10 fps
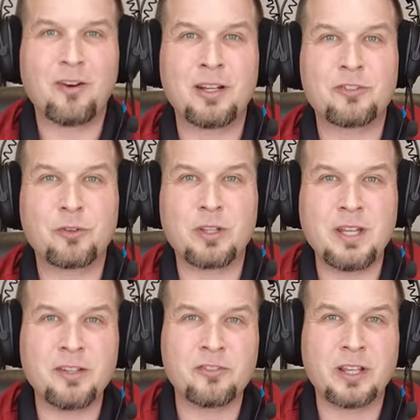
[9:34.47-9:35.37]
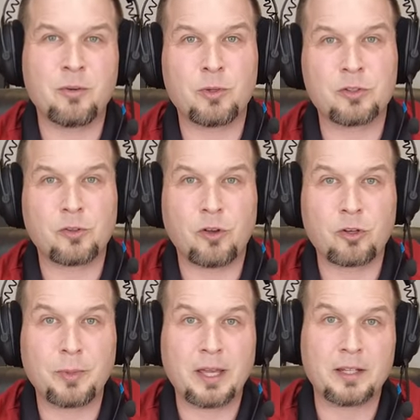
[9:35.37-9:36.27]
All right, so the next thing I want to talk
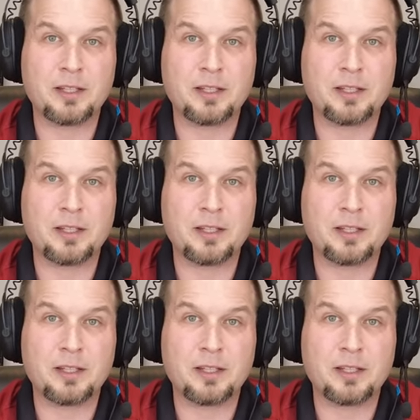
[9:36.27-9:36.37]
about